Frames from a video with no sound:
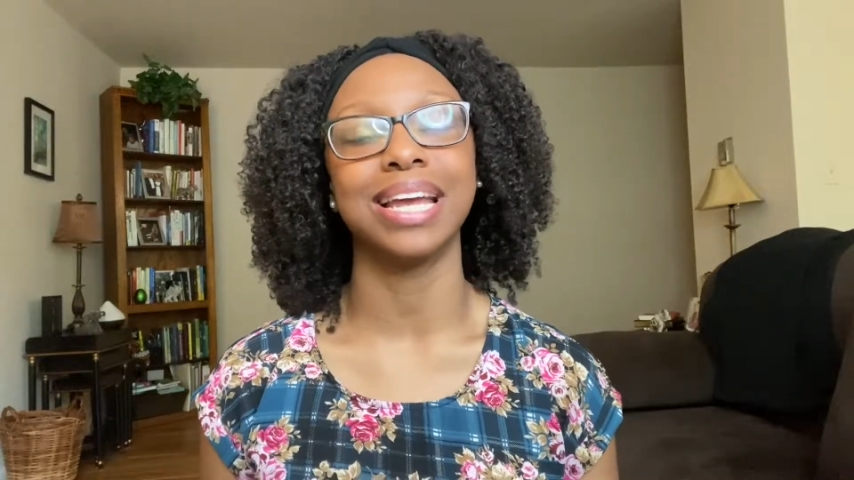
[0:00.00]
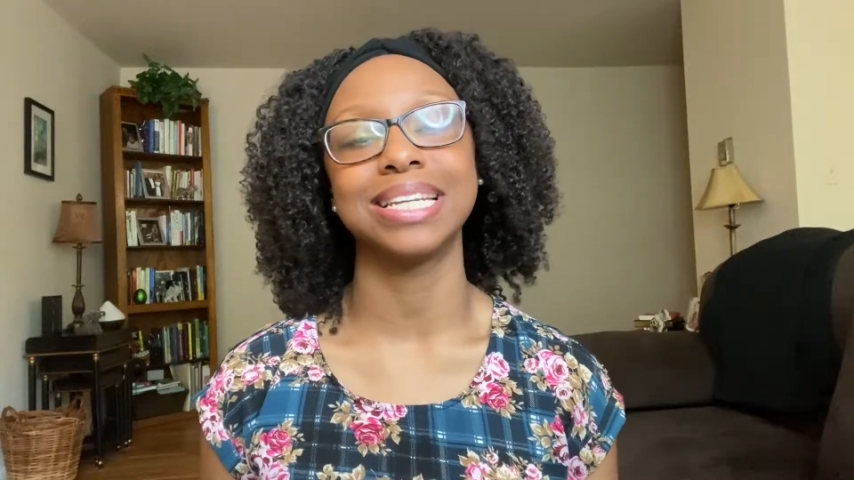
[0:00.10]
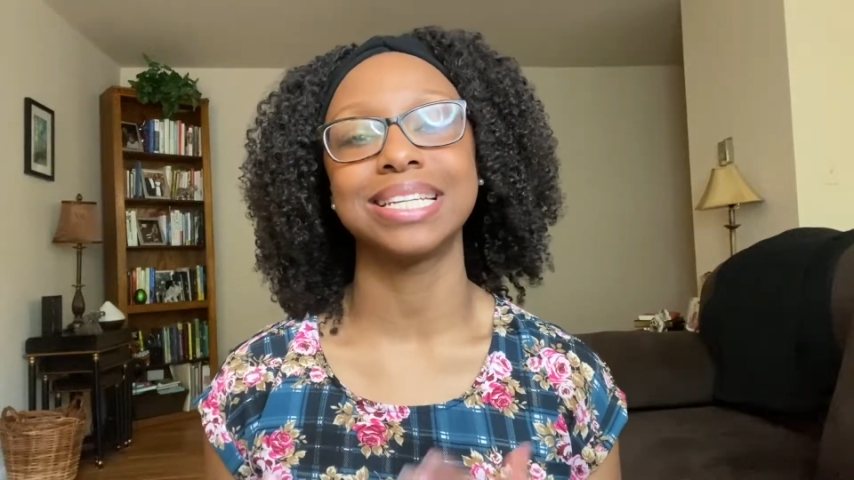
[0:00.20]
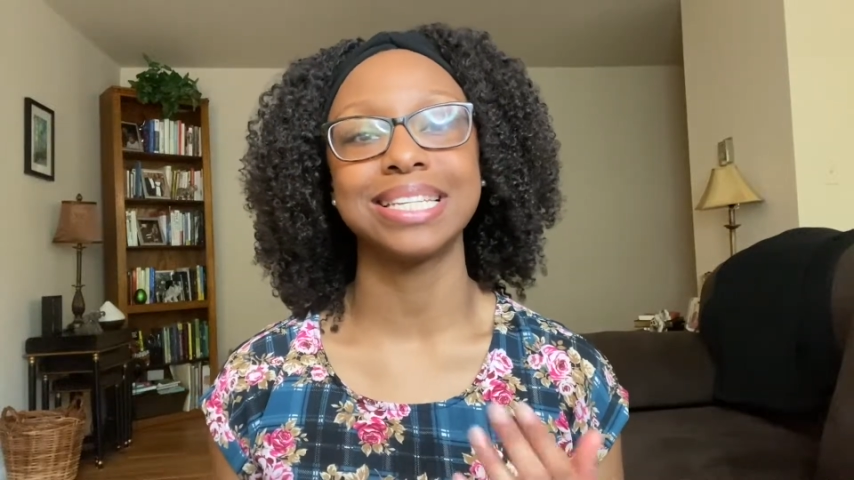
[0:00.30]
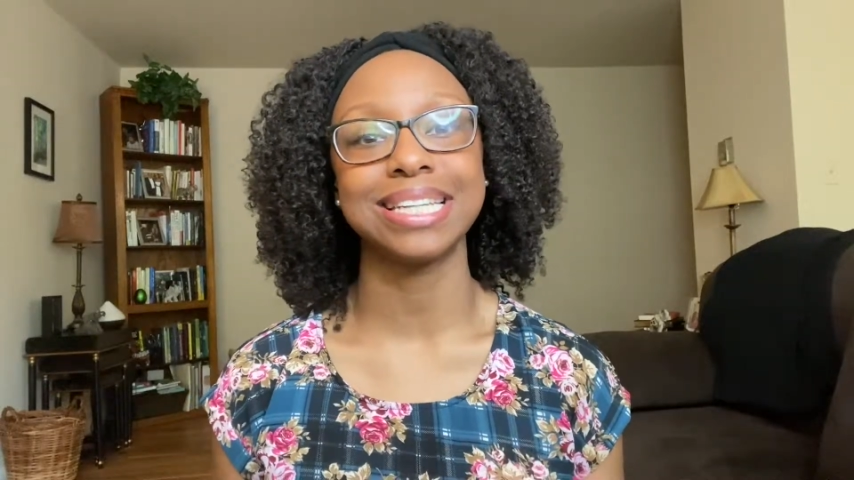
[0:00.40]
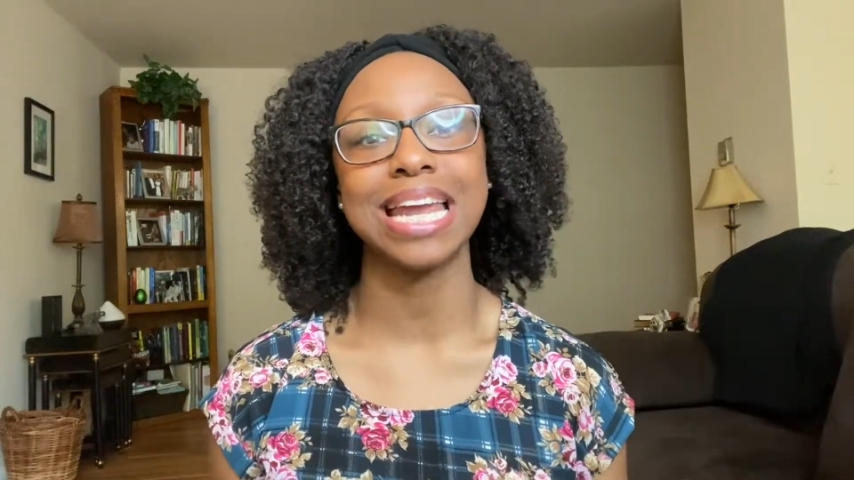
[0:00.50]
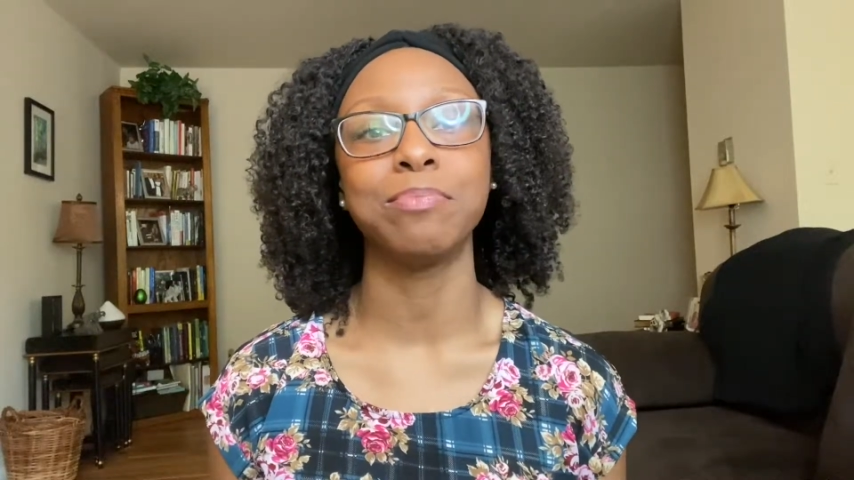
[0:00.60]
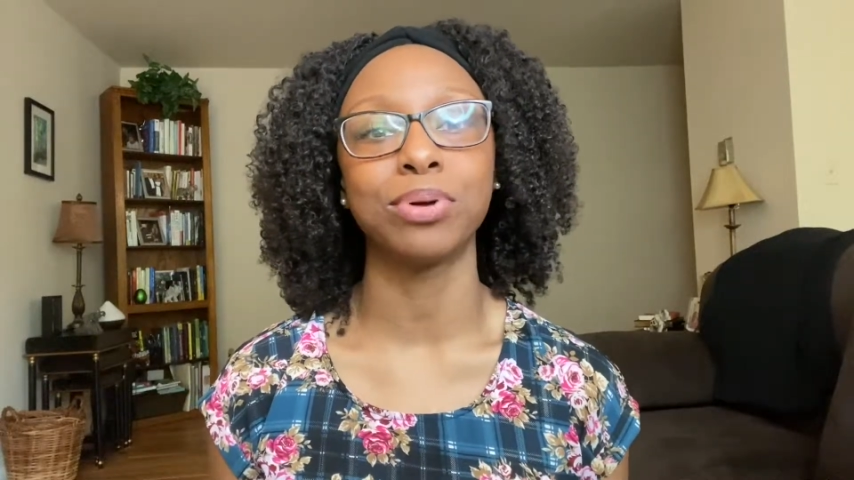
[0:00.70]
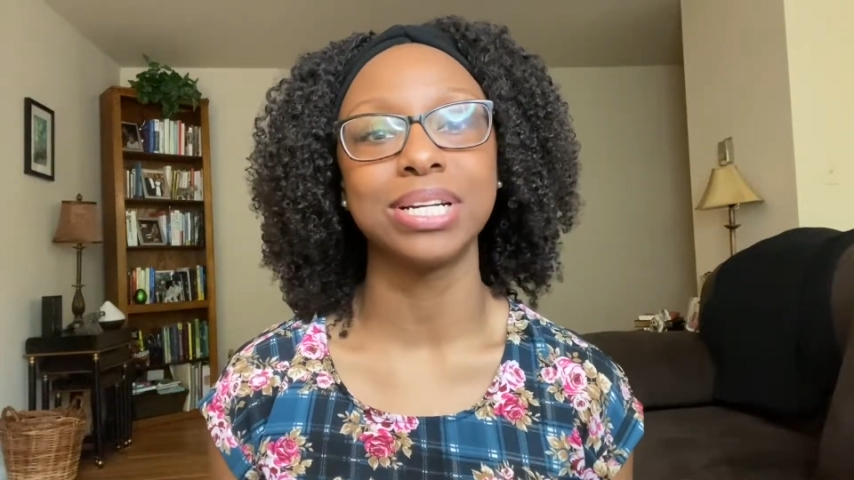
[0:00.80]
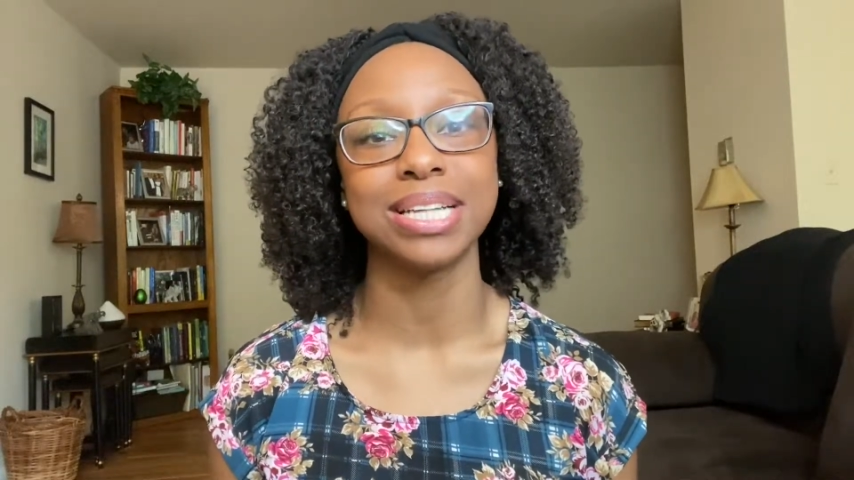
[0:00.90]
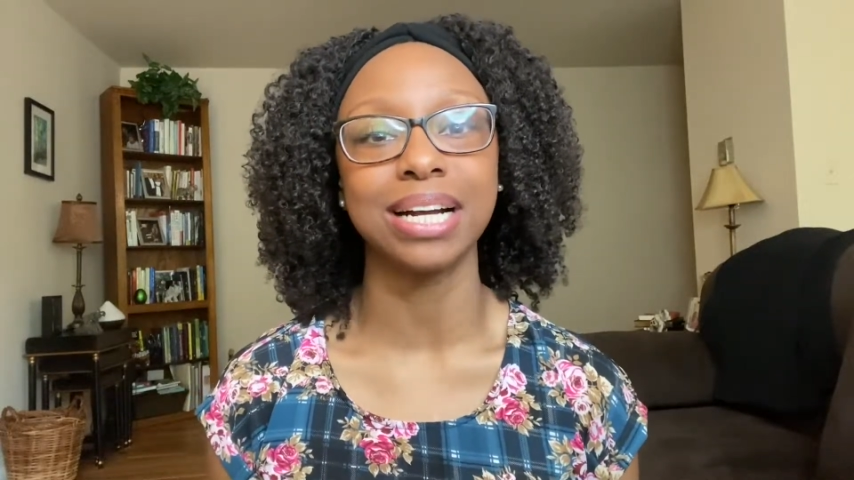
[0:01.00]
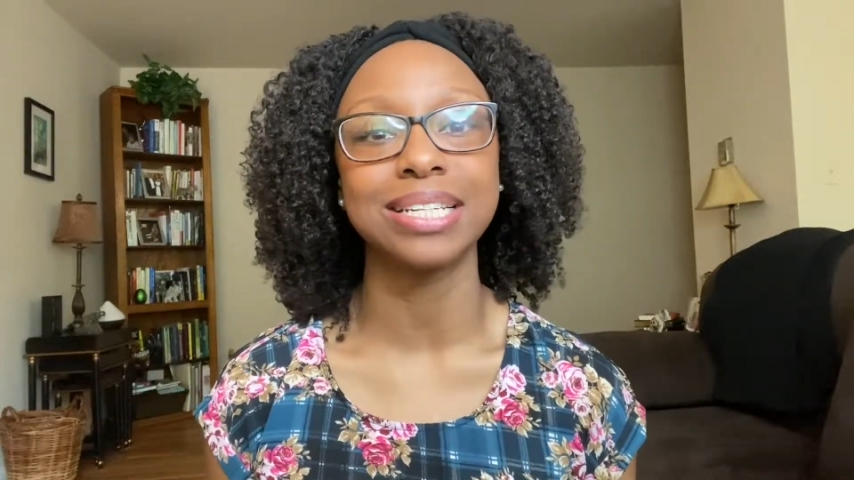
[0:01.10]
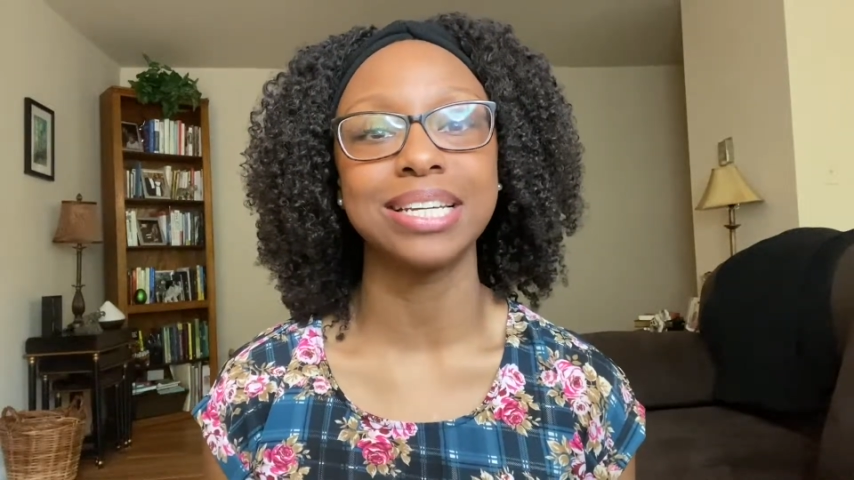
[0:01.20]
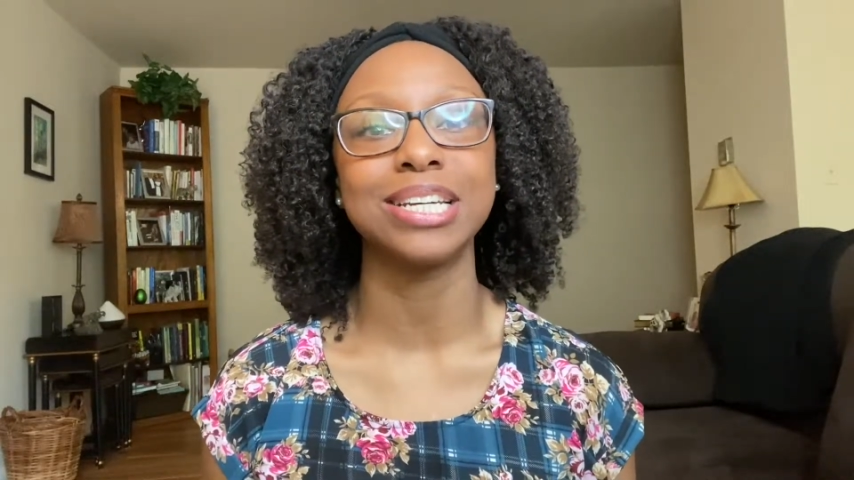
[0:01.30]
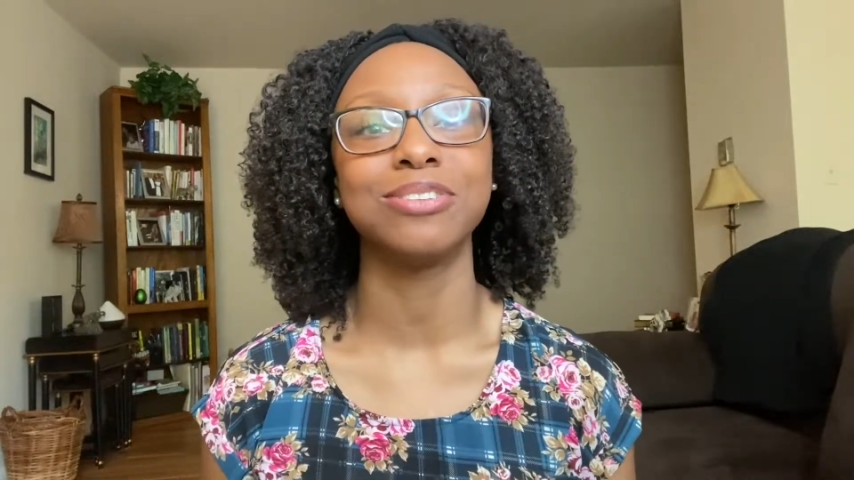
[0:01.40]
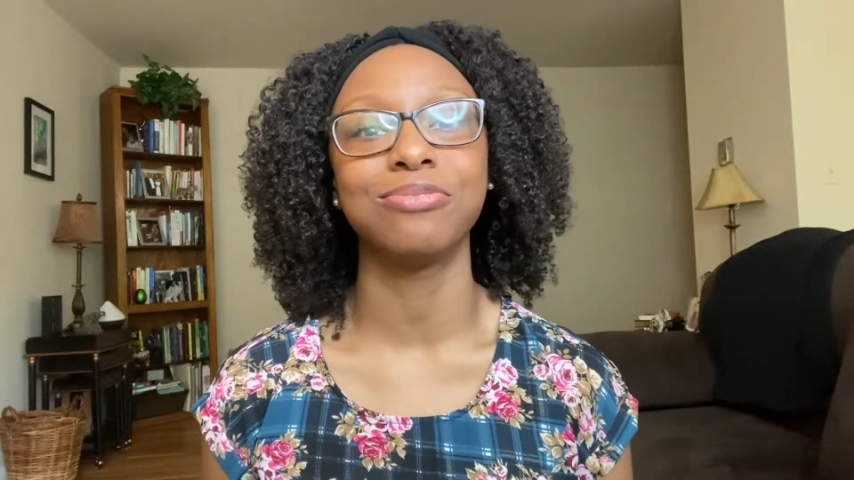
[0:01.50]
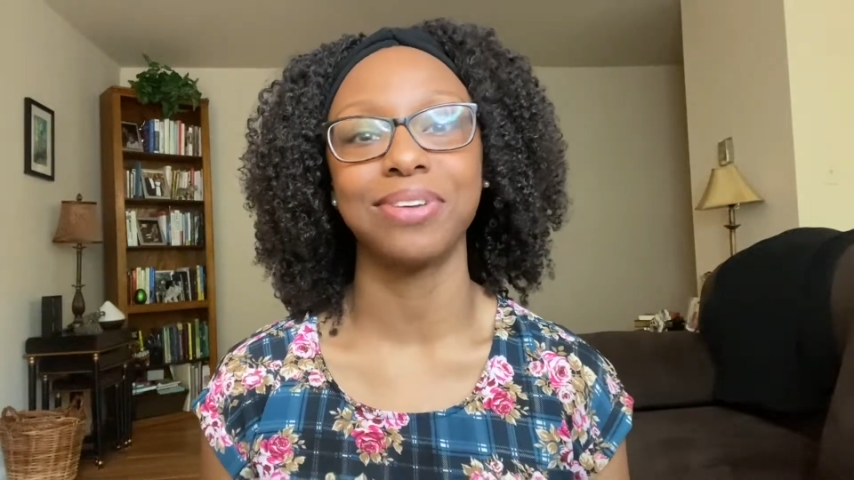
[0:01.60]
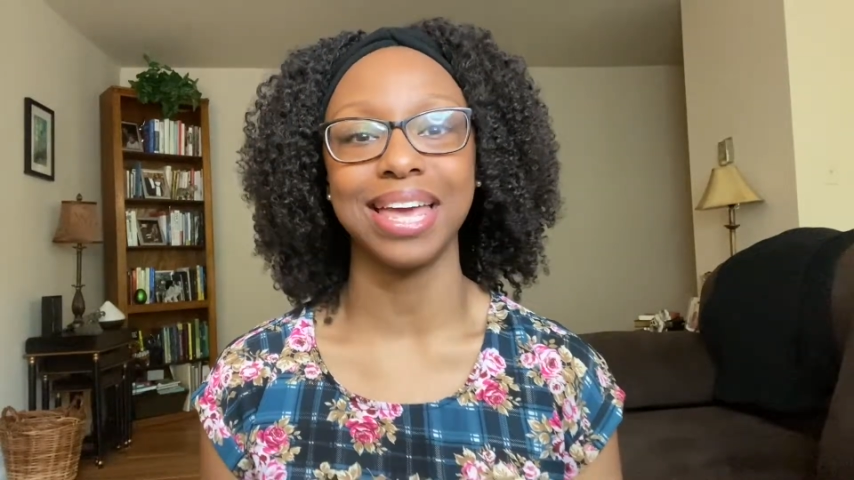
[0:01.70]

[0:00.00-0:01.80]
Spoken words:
and to stay productive